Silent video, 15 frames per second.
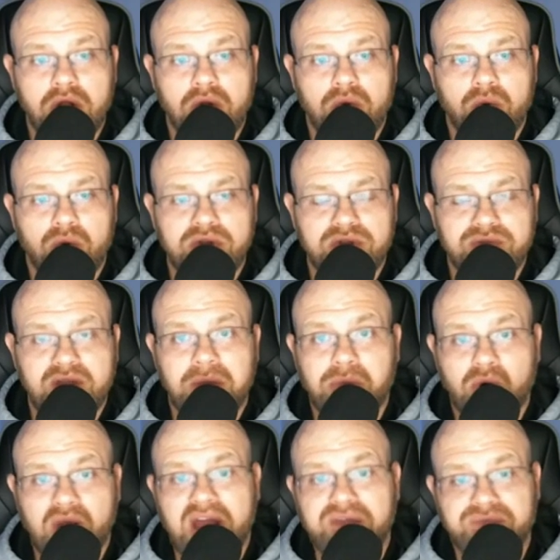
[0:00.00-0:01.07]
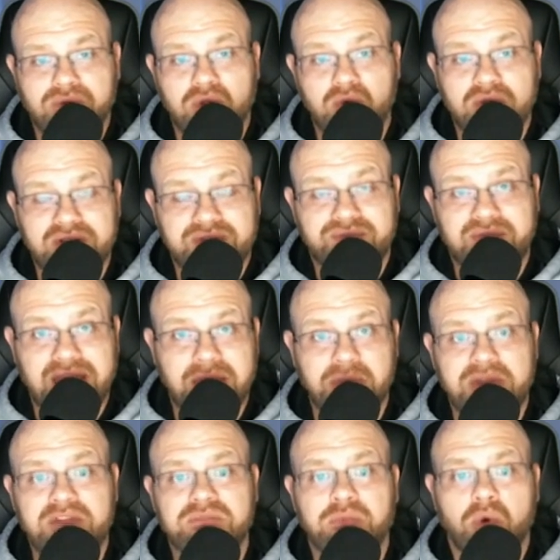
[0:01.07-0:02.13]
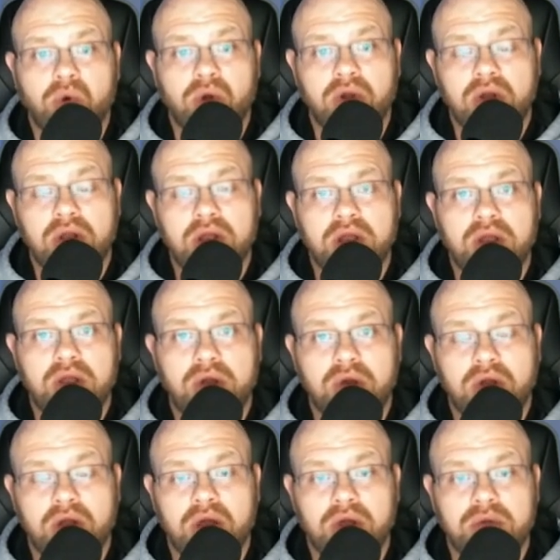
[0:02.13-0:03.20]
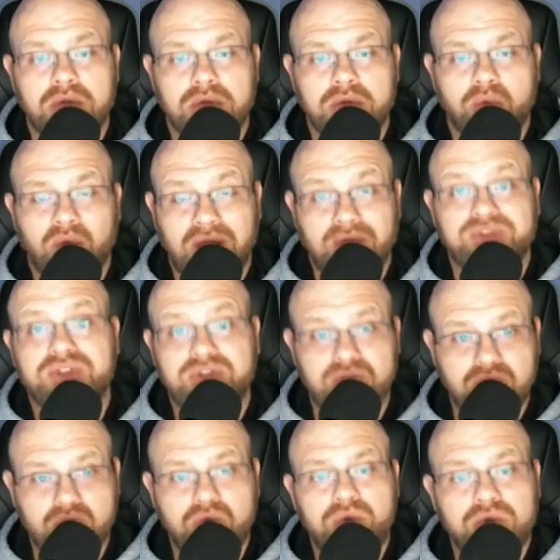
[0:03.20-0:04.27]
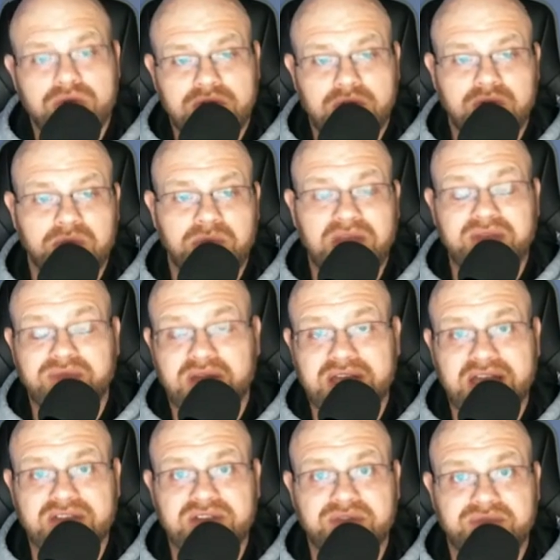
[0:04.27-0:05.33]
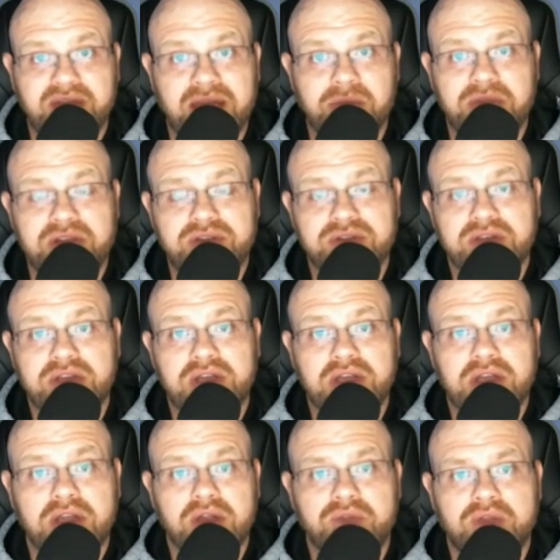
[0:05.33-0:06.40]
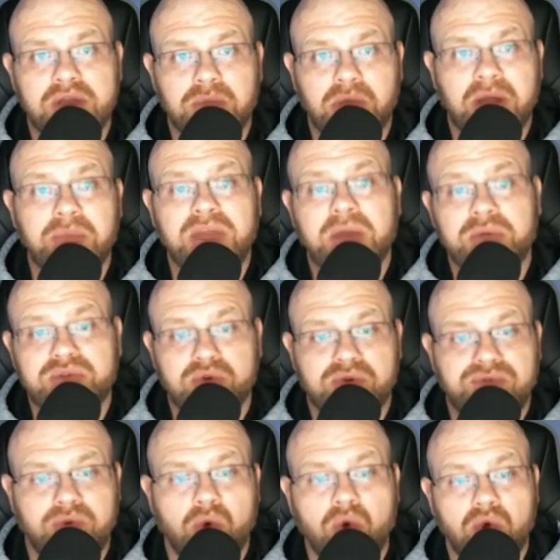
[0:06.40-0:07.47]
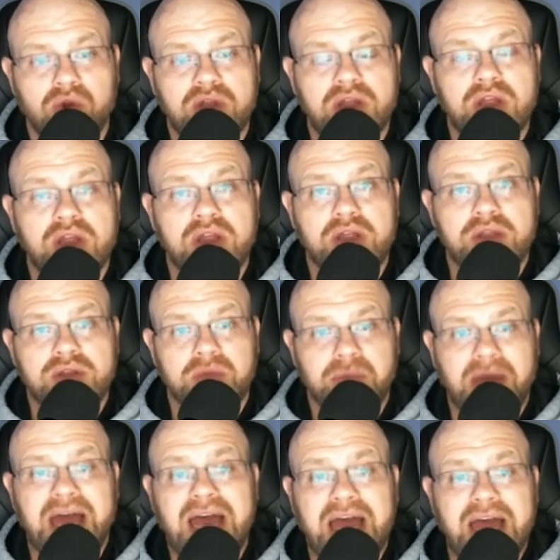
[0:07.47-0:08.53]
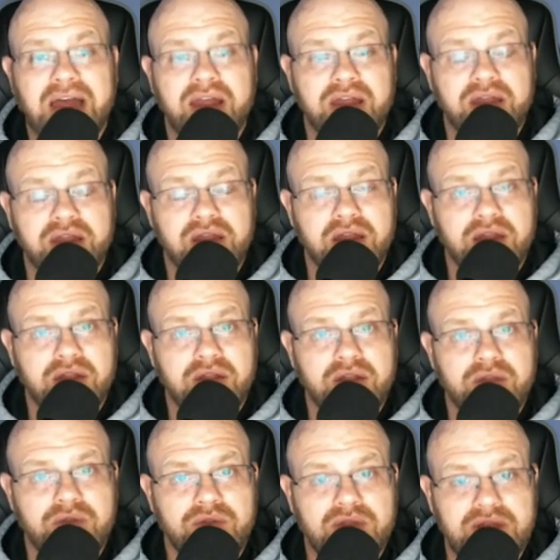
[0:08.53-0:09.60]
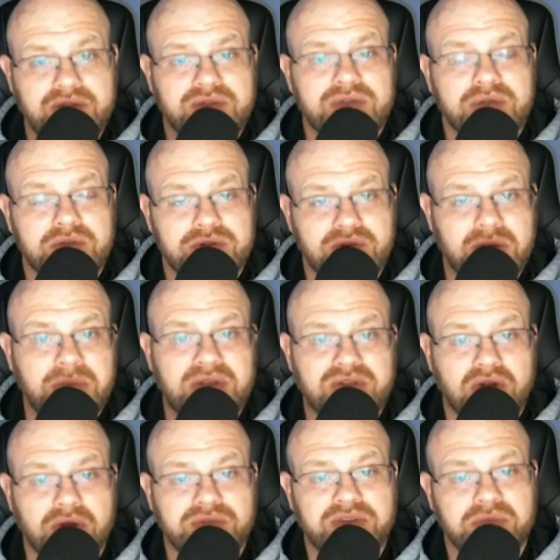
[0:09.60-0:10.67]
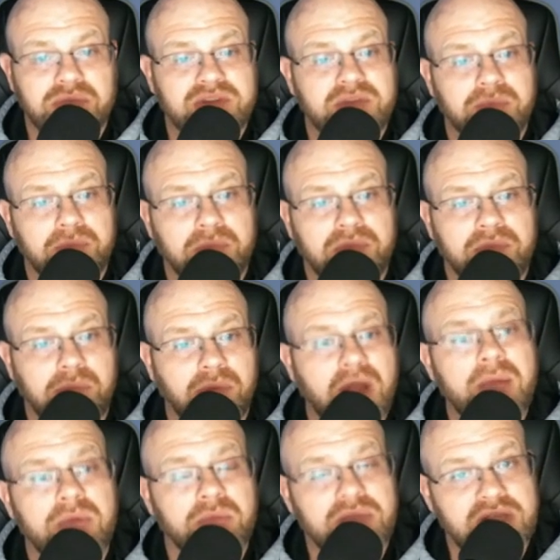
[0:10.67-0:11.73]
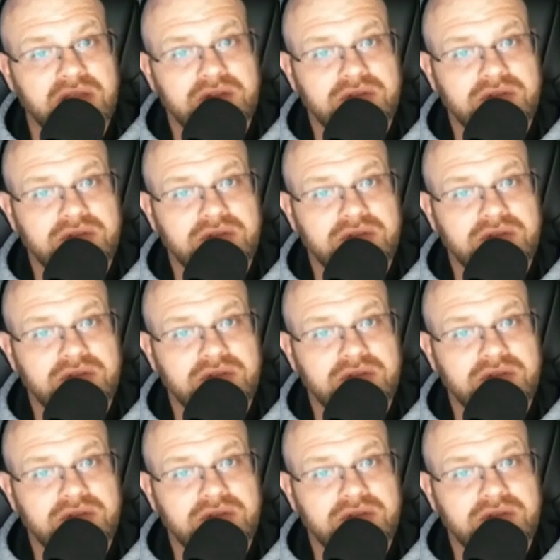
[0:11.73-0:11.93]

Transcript: where you've got more affluent families, more well-to-do, so to speak, financially families that might be able to afford to buy these streaming services. But the problem is,